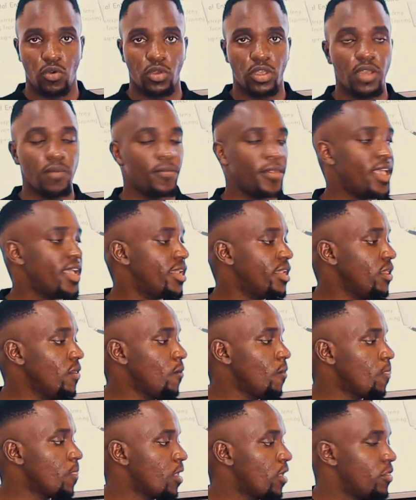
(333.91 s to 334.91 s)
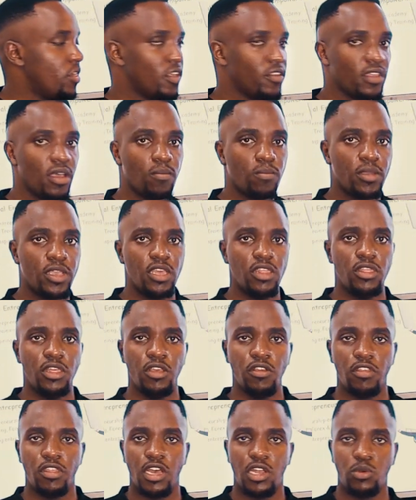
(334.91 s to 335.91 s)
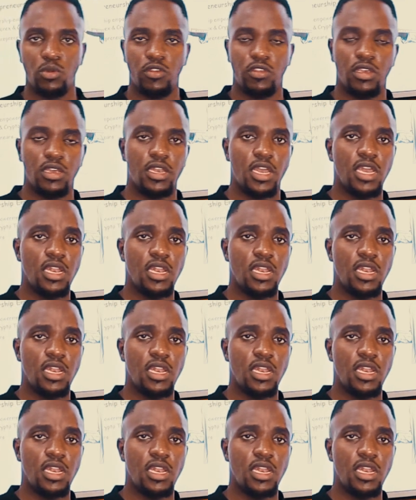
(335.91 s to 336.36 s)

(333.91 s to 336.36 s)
Okay. And there are some key things that we said